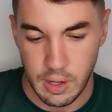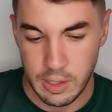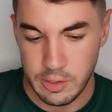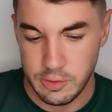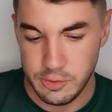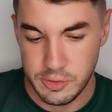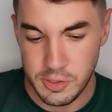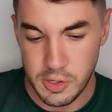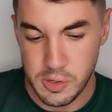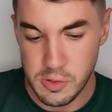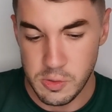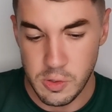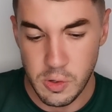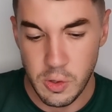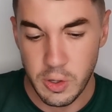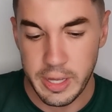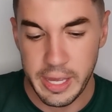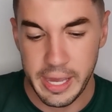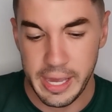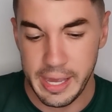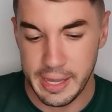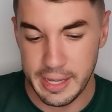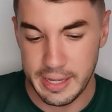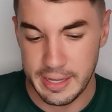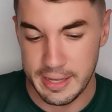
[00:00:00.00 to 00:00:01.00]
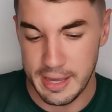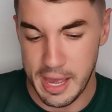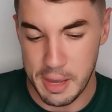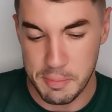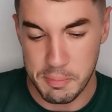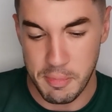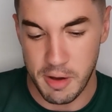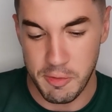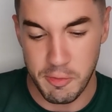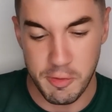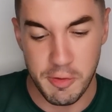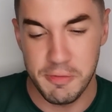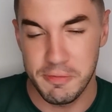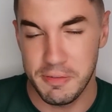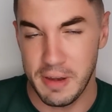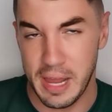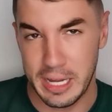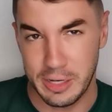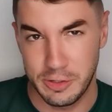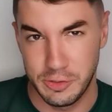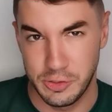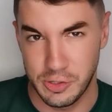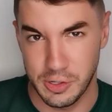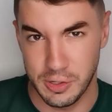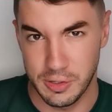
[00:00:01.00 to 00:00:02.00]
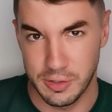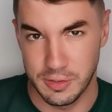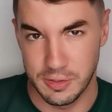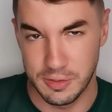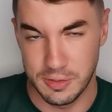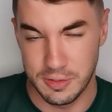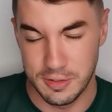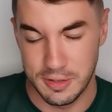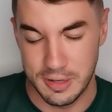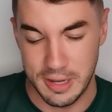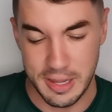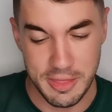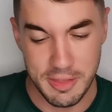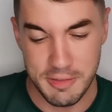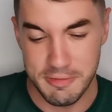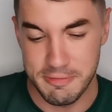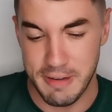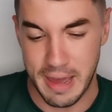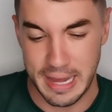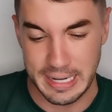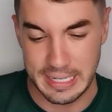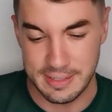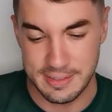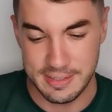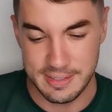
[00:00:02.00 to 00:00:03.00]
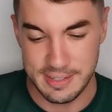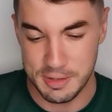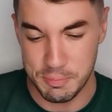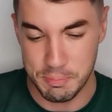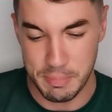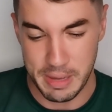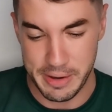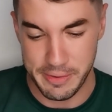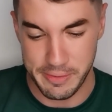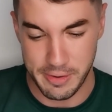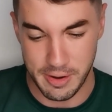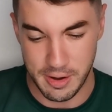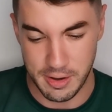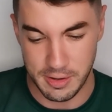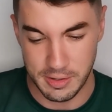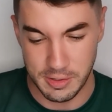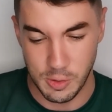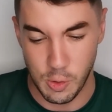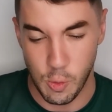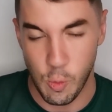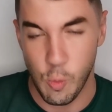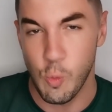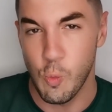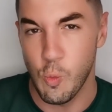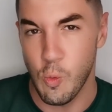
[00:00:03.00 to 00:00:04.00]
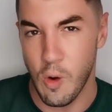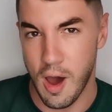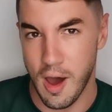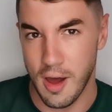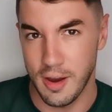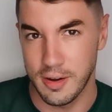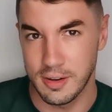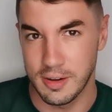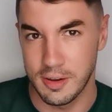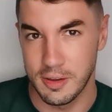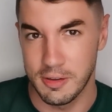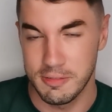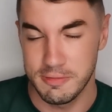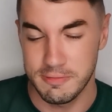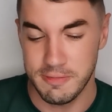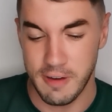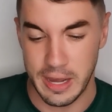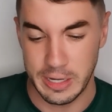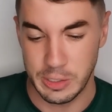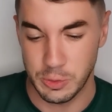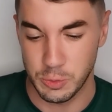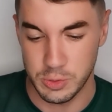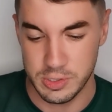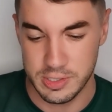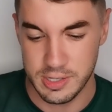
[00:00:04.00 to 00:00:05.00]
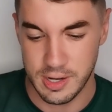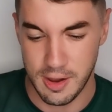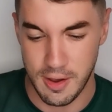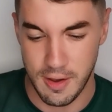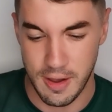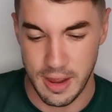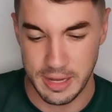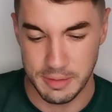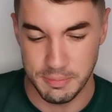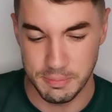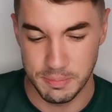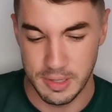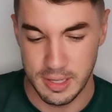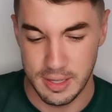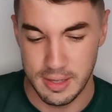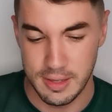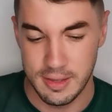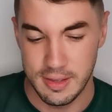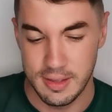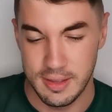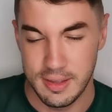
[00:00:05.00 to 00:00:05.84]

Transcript: I stood looking at my reflection in the vanity mirror one final time.